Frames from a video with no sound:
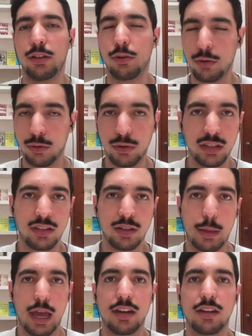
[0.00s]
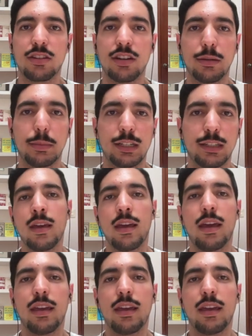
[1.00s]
You don't need to manage anybody.